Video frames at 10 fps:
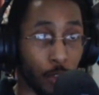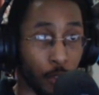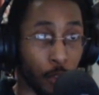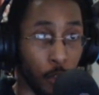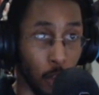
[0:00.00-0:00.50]

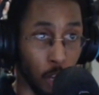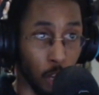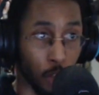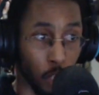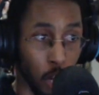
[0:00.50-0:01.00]

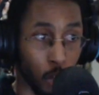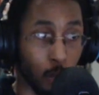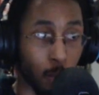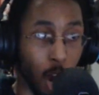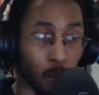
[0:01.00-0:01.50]
Gundam
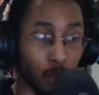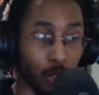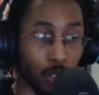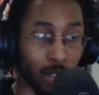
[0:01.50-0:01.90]
models and stuff,